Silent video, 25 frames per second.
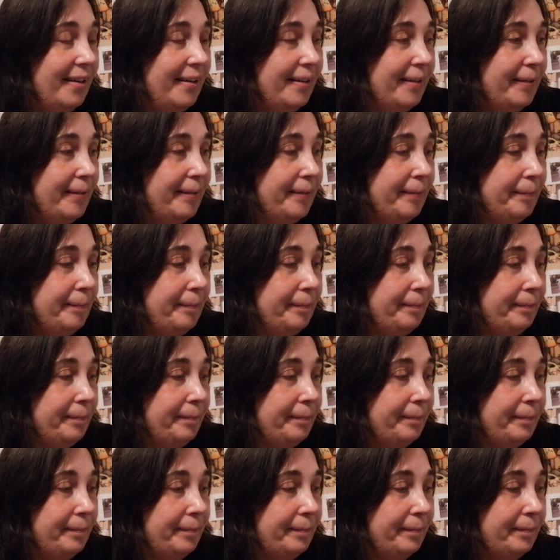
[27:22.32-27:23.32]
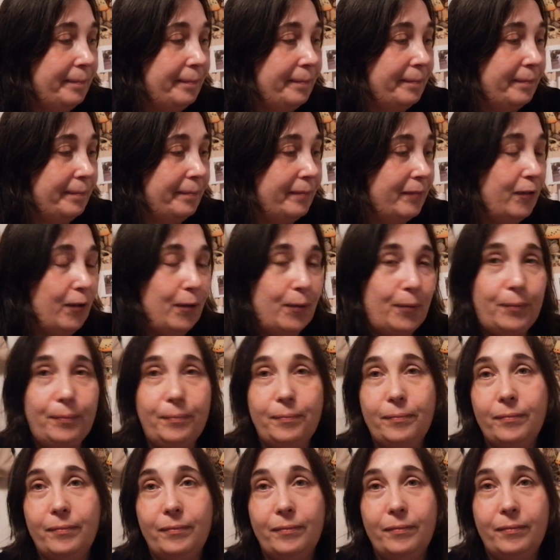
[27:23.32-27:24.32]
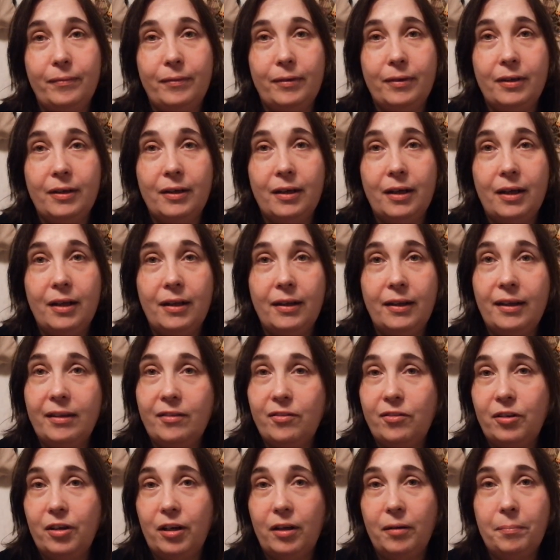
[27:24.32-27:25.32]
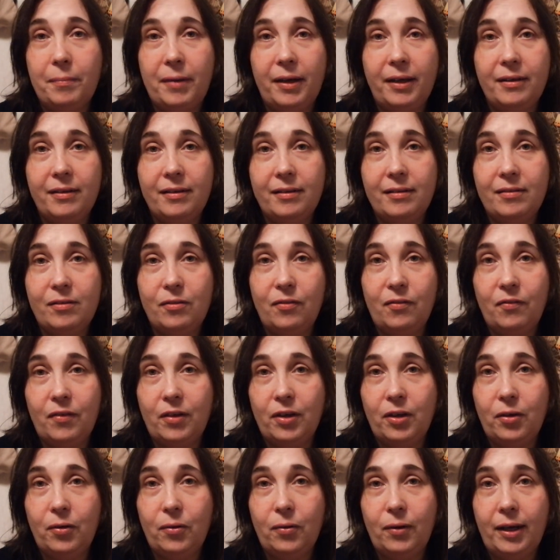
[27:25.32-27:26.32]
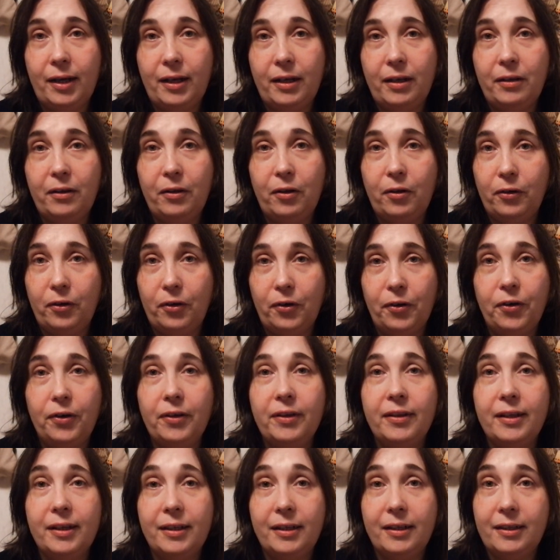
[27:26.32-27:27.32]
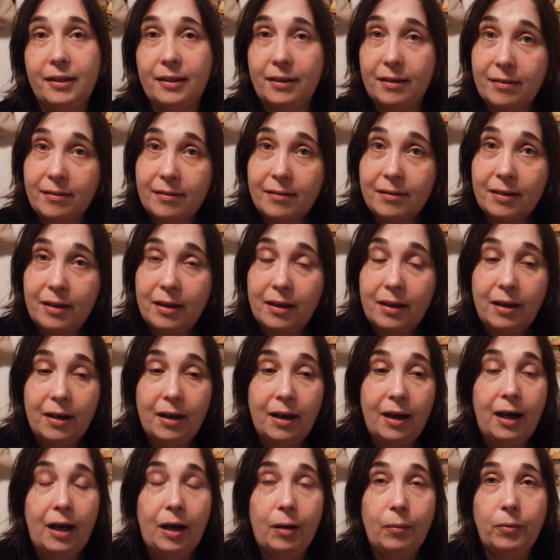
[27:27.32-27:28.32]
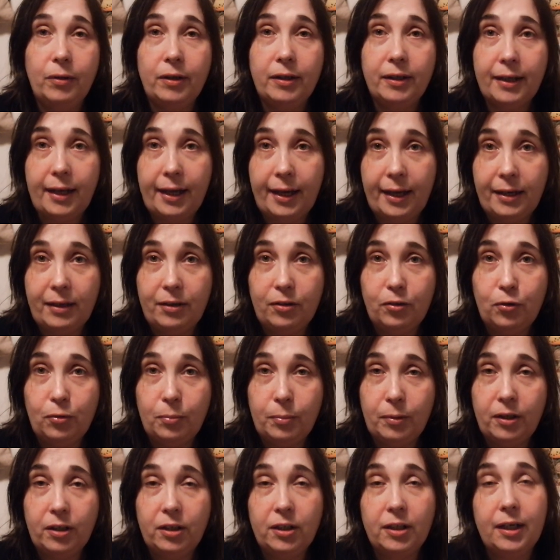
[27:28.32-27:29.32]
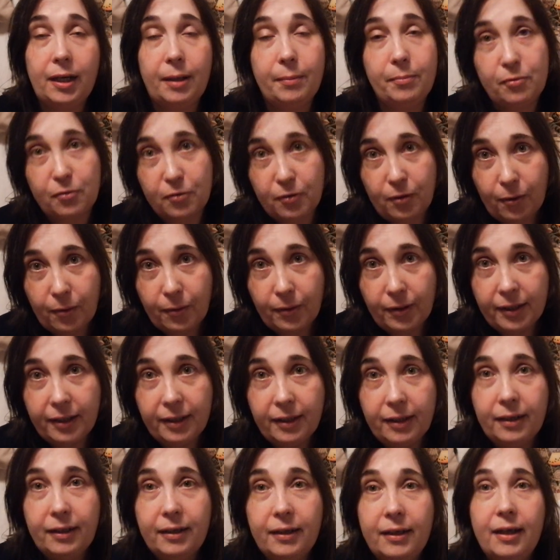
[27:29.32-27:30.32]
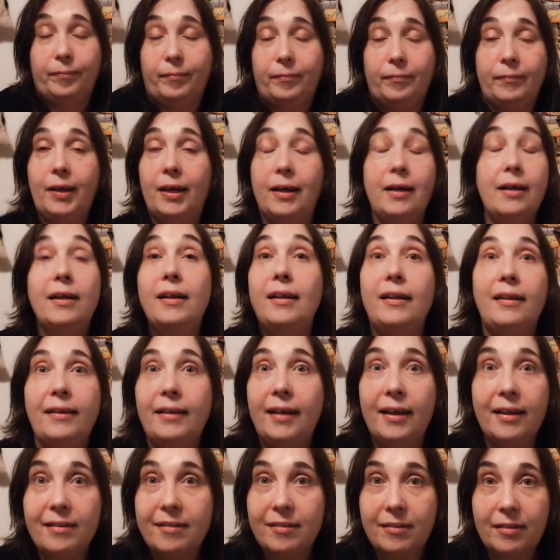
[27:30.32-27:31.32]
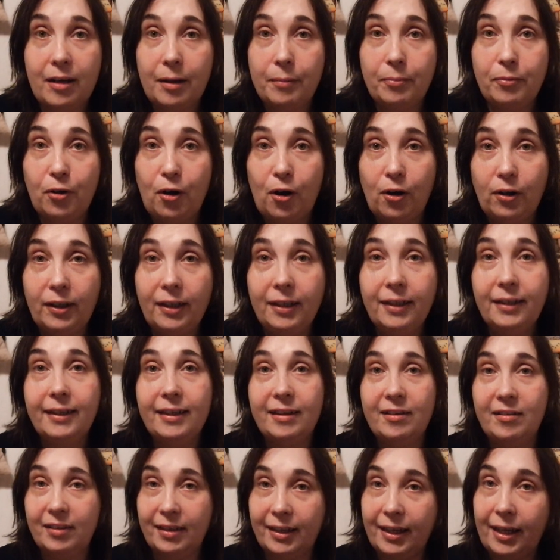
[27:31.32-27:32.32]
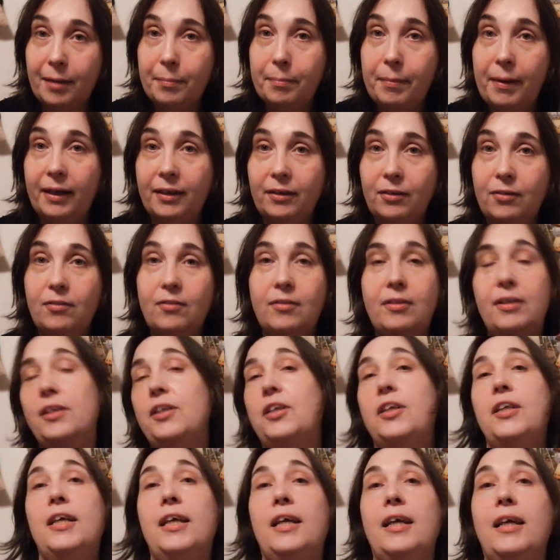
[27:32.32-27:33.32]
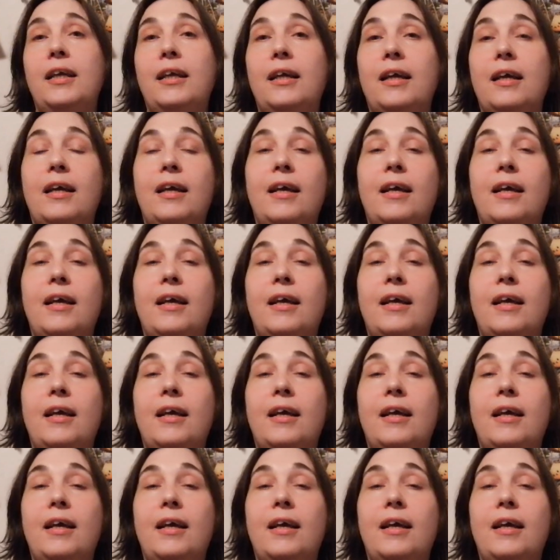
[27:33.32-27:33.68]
So let's not make this video any longer than it is. I will not edit too much. I'm sorry. Let's stop talking. Let's get back to stitching.